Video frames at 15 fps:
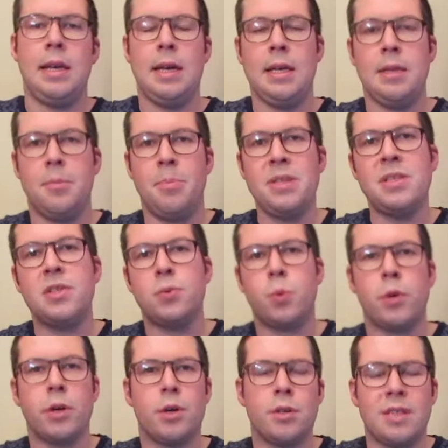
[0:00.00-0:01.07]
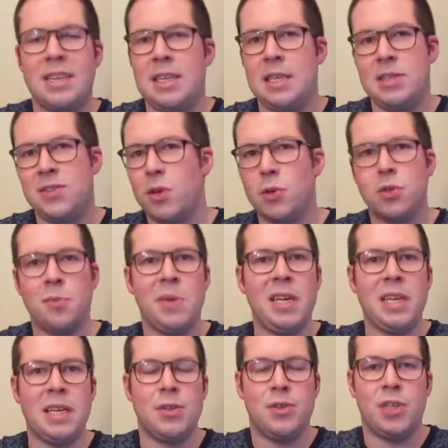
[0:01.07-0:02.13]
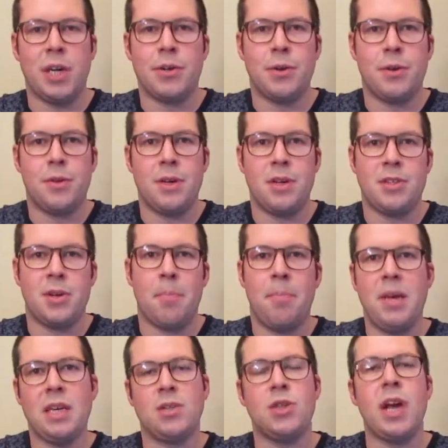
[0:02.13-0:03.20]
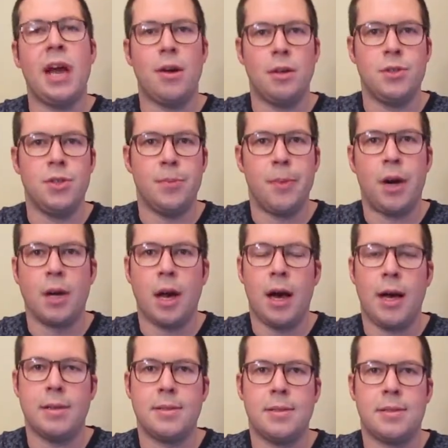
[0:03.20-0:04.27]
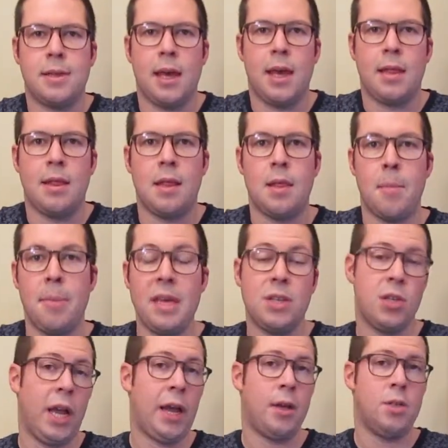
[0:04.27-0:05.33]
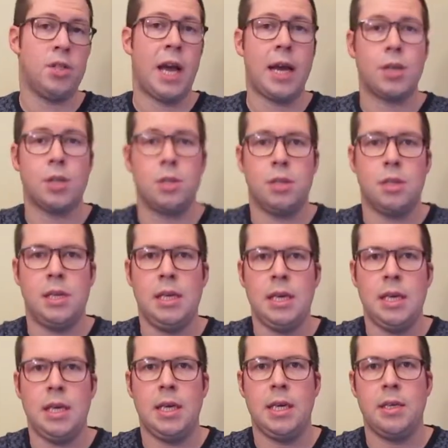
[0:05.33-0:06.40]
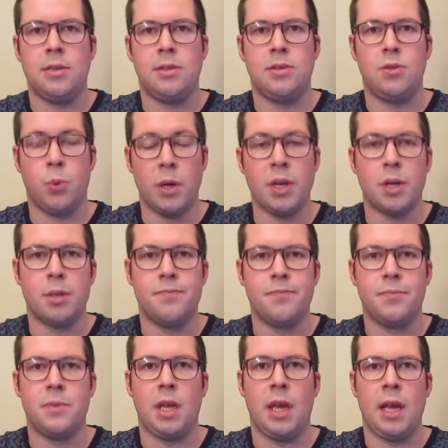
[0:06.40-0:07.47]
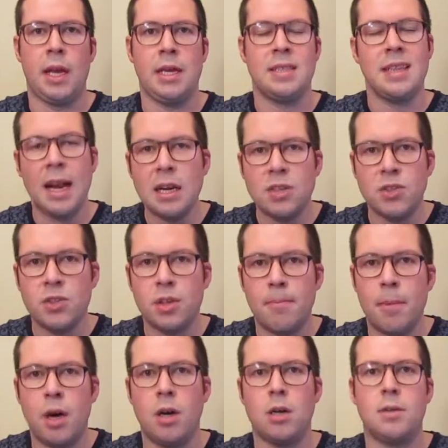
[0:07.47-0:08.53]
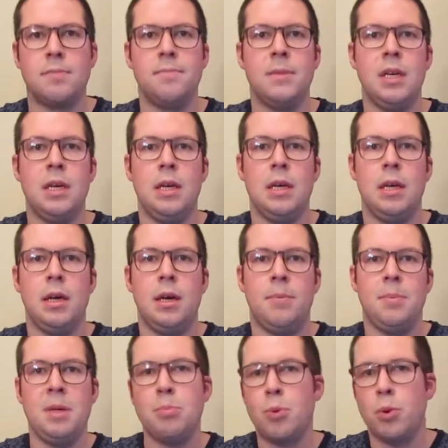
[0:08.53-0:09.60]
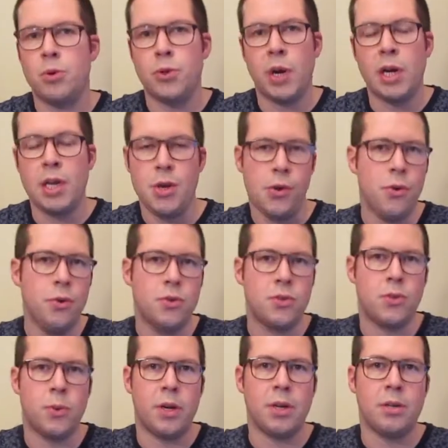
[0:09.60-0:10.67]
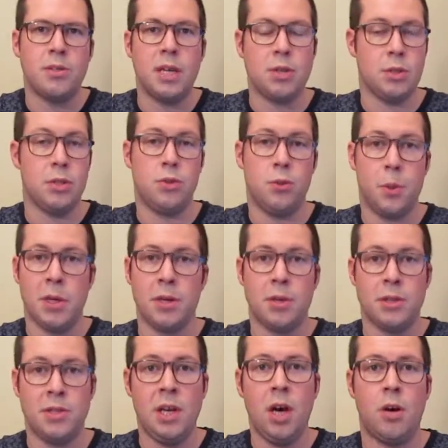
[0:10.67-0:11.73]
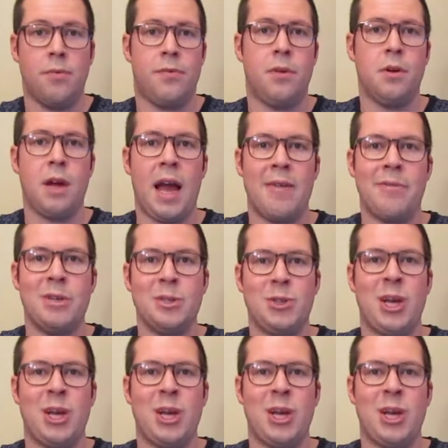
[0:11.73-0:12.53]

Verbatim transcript: in the business world and in social media in general, there is a big challenge among us. And the big challenge actually is Twitter. And it's not just among people who are trying to use Twitter, it's actually Twitter itself. They're having a